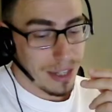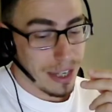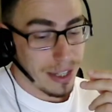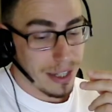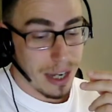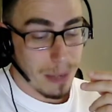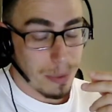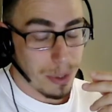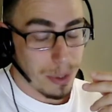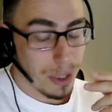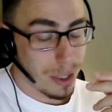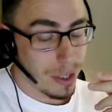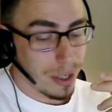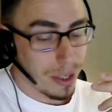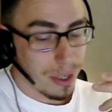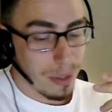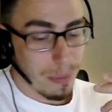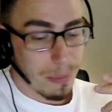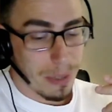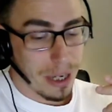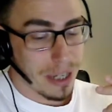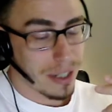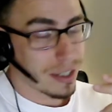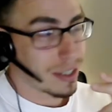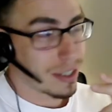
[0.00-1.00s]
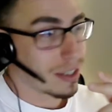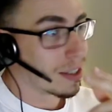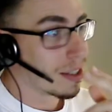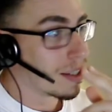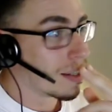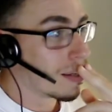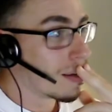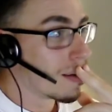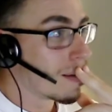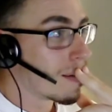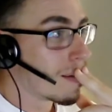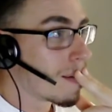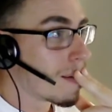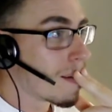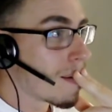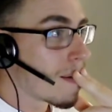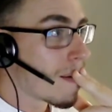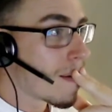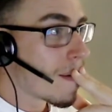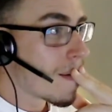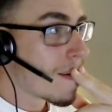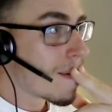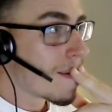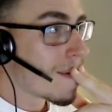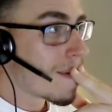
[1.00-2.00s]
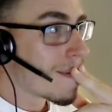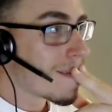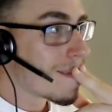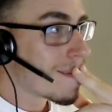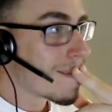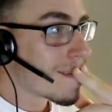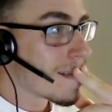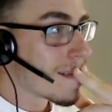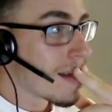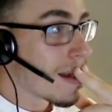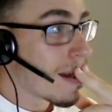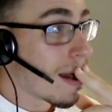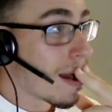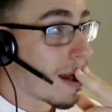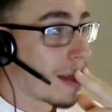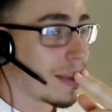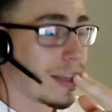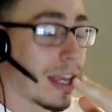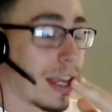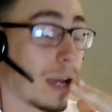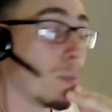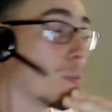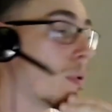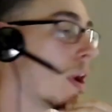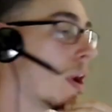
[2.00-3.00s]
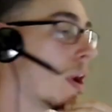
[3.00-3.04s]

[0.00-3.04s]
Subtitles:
and with any luck, they won't notice the difference. So unless they